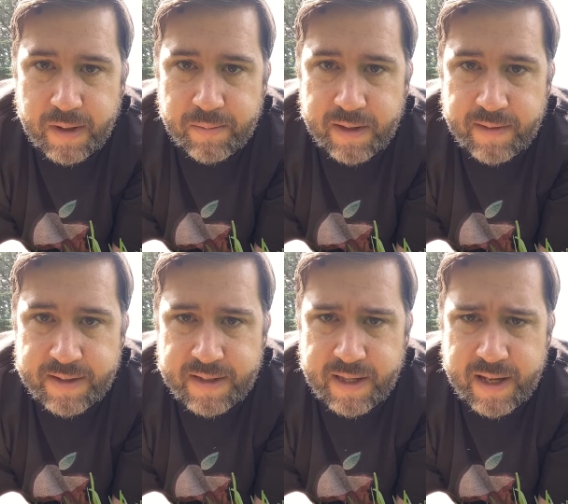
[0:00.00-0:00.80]
believe
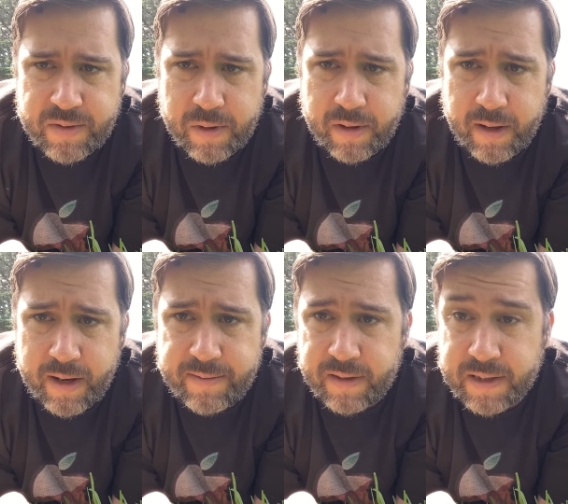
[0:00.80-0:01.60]
that's the case with a lot
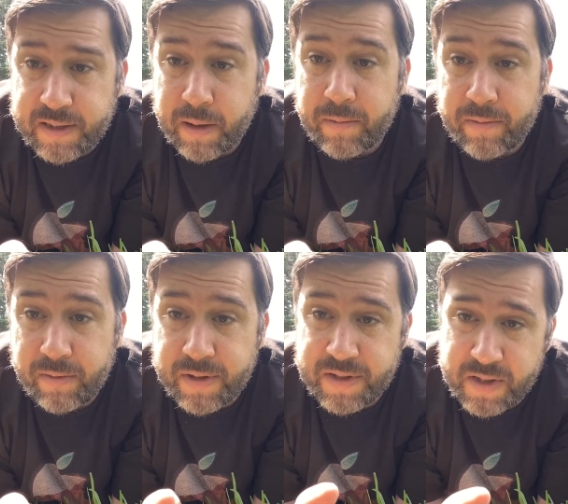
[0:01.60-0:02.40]
of feelings, like,
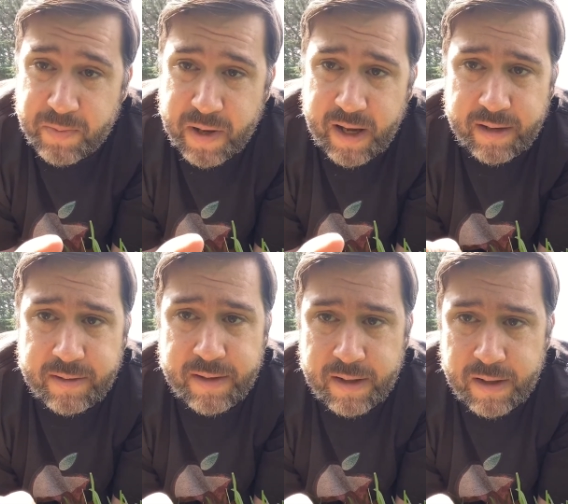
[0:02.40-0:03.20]
for instance, pain,
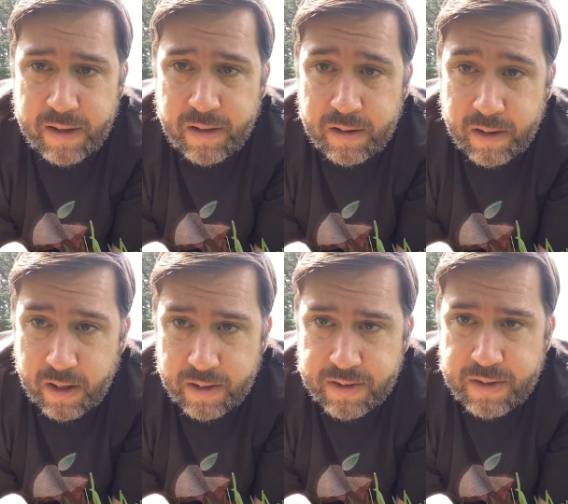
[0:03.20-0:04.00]

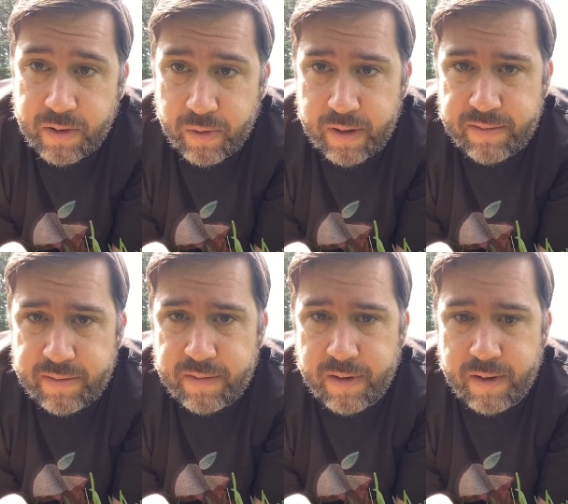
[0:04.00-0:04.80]
loss, and grief.
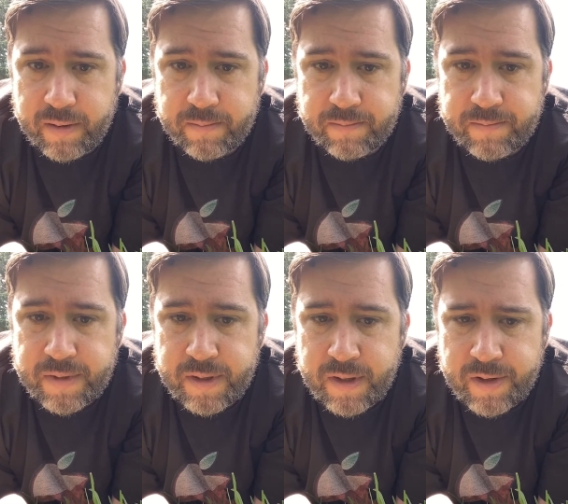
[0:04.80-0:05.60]

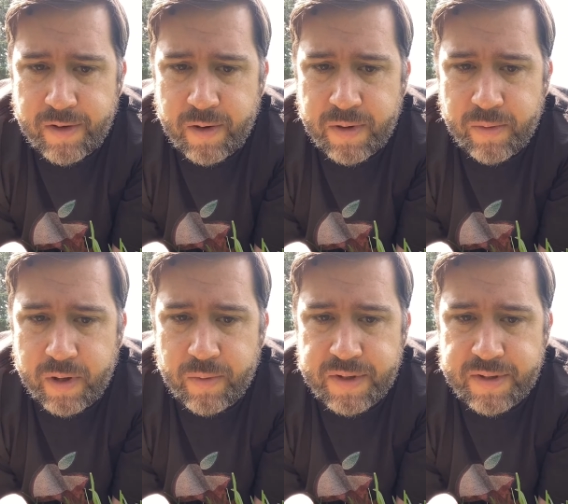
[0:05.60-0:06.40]
Nobody
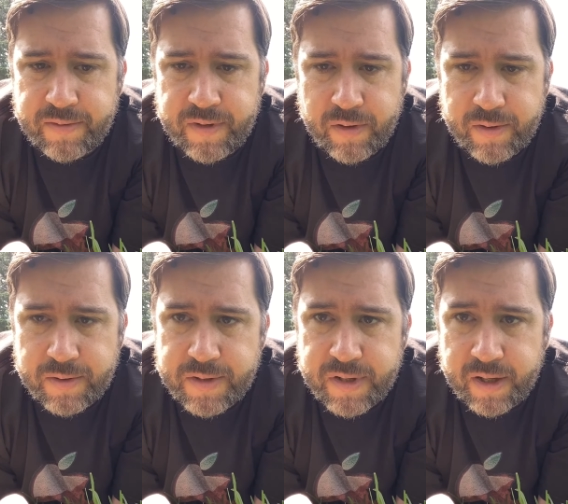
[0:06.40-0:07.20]
really wants to feel
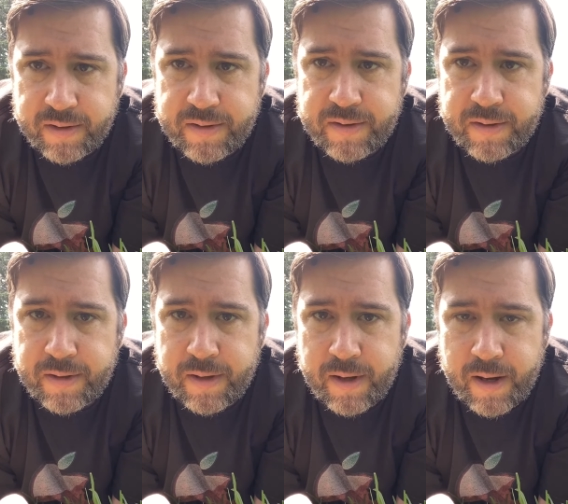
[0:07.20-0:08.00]
those things.
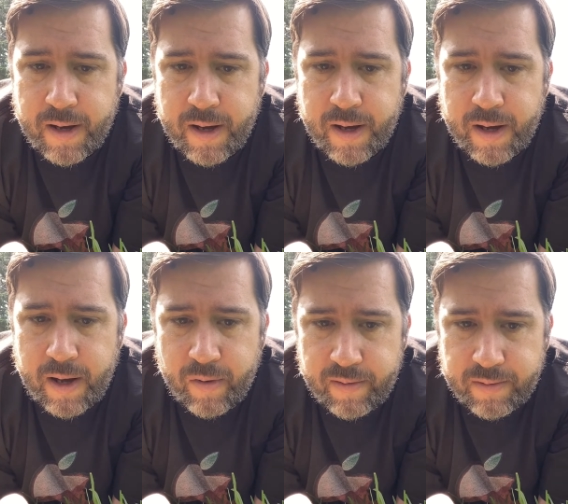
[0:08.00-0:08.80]

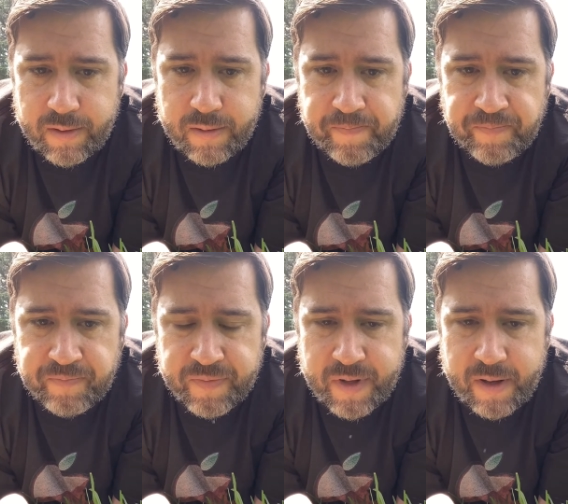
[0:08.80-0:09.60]
However,
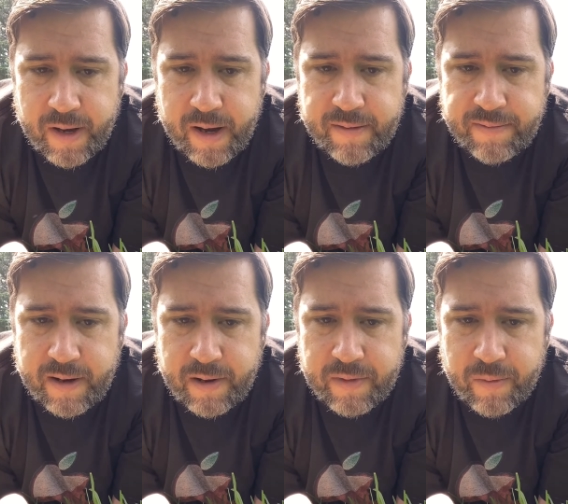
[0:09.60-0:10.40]
I have
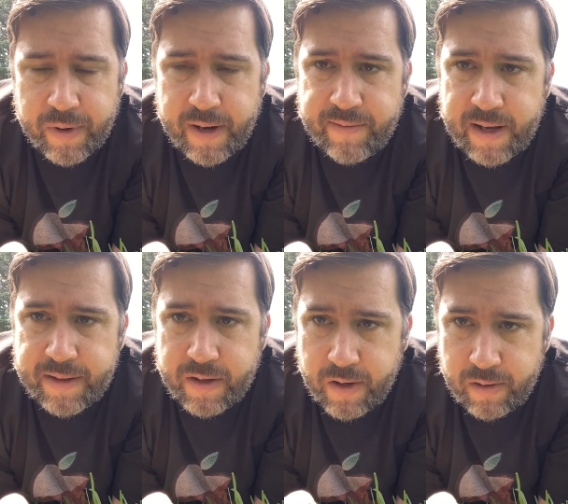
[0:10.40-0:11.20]
found that when I've had
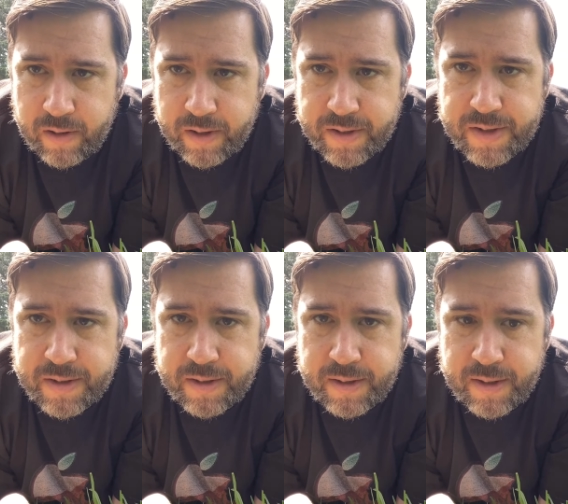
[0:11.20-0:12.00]
the courage
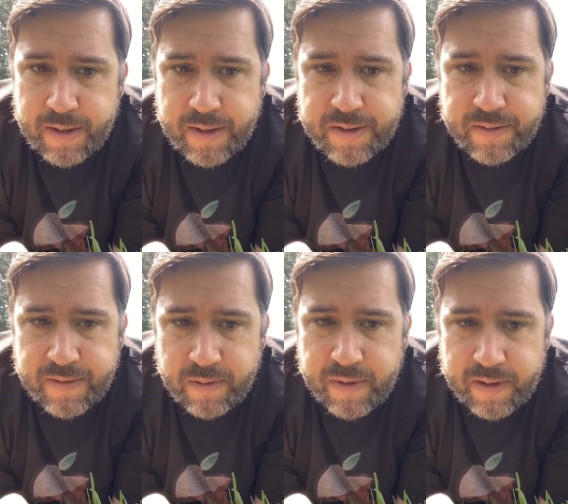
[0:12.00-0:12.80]
to
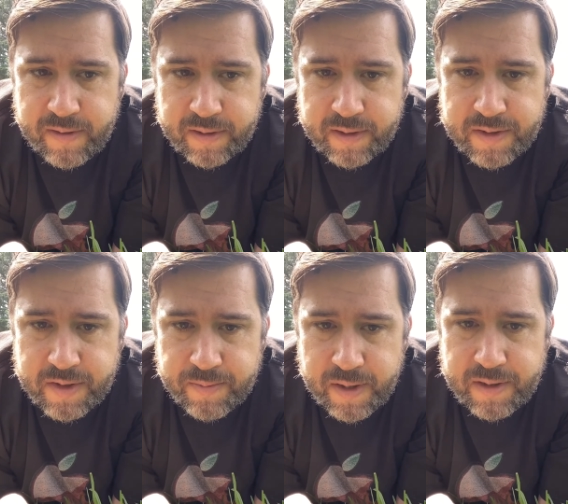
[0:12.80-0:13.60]
feel my feelings,
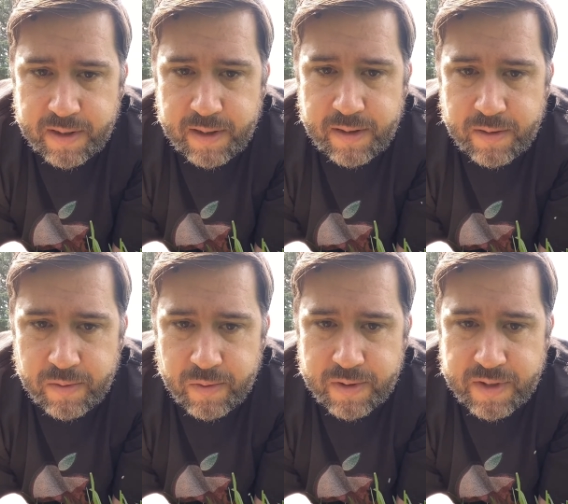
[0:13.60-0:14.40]
especially the
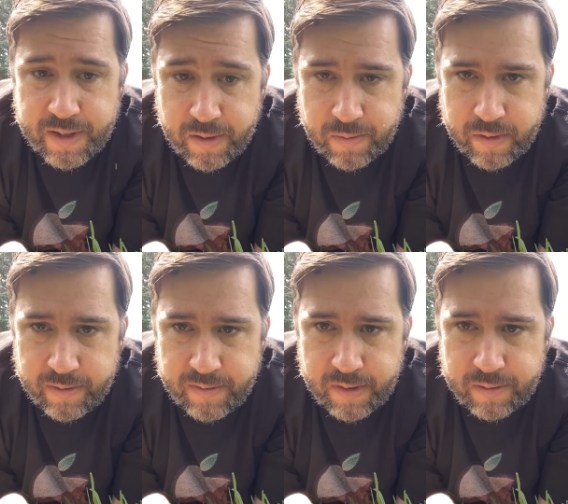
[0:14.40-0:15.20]
ones I don't want
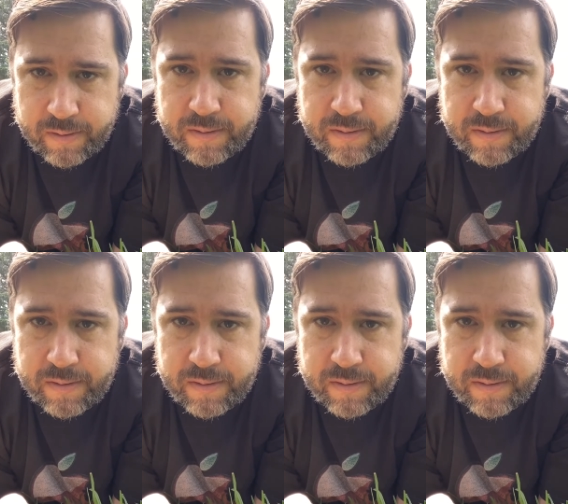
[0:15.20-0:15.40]
to feel,